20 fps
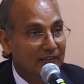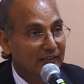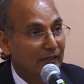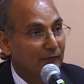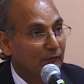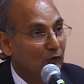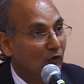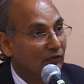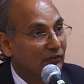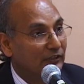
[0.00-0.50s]

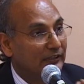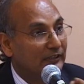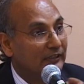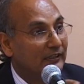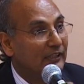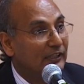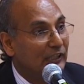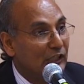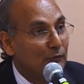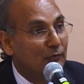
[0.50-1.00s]
They've got the
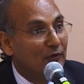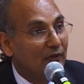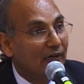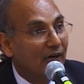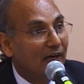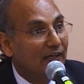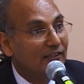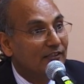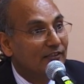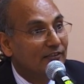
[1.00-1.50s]
Human
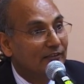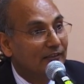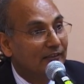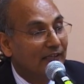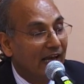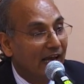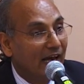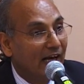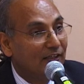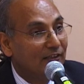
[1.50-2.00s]
Rights
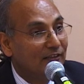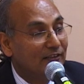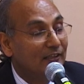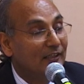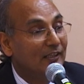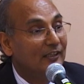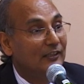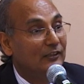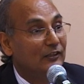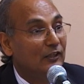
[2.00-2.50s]
Act,
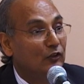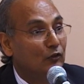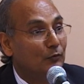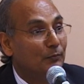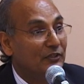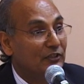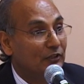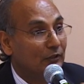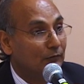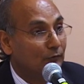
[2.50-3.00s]

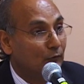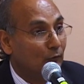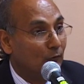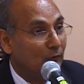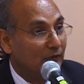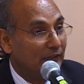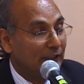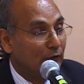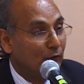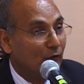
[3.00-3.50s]
Commission
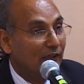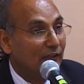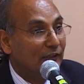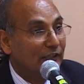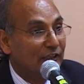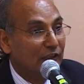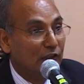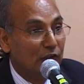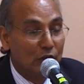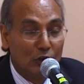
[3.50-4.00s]
for
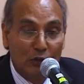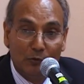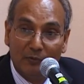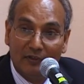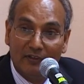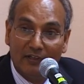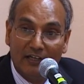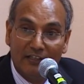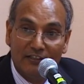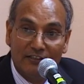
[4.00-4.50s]
Equality and
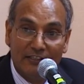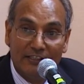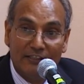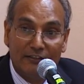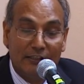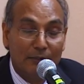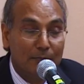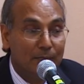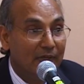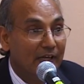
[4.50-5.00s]
Human Rights
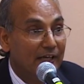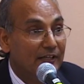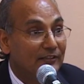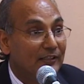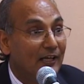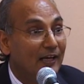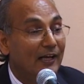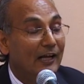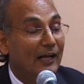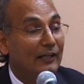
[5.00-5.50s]
is in
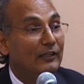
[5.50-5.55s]
place.